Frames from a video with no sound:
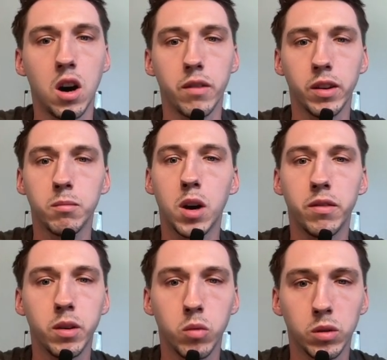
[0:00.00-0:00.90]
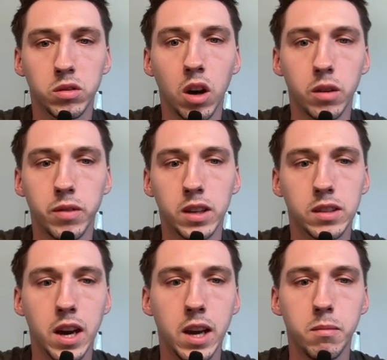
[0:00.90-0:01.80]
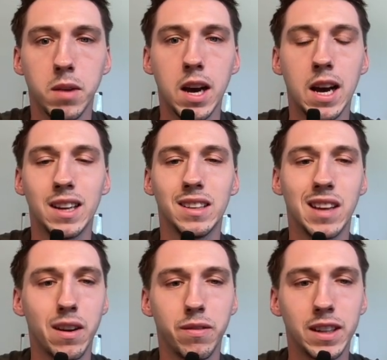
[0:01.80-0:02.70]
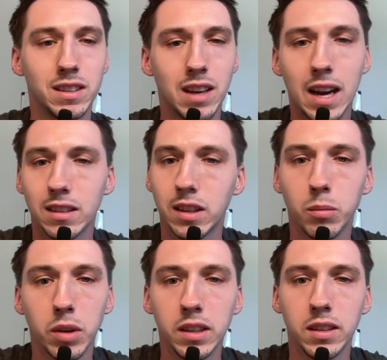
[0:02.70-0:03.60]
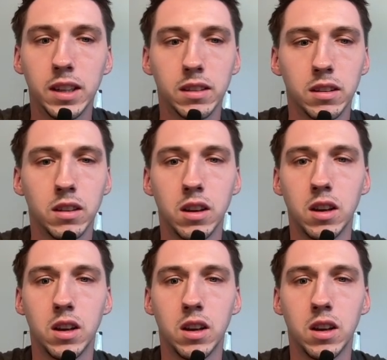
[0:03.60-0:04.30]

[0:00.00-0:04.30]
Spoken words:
I think Murphy will start the first game, and he's had a fantastic preseason.